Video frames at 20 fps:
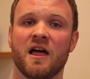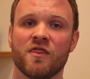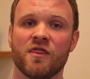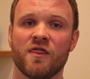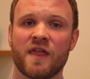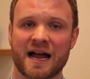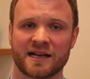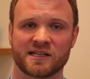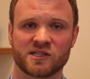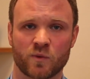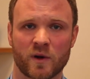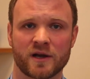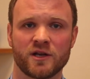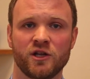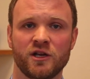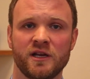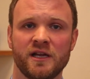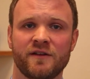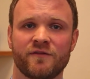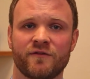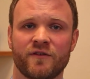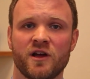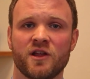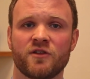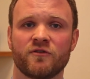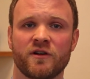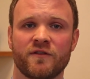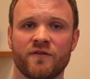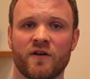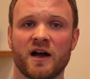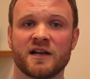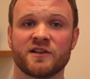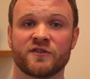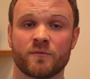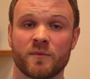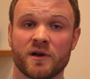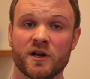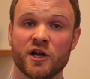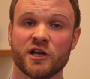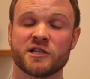that's when you need further advice
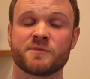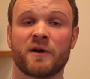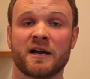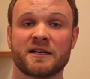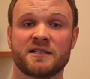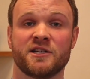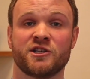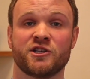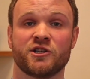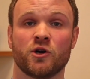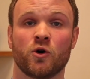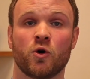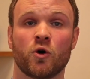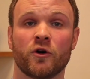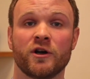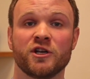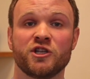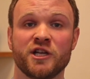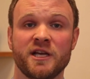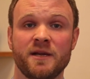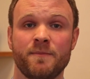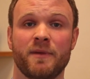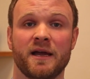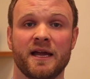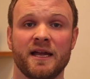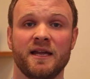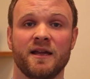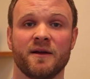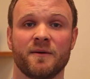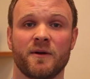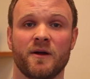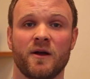from a nurse practitioner or a GP.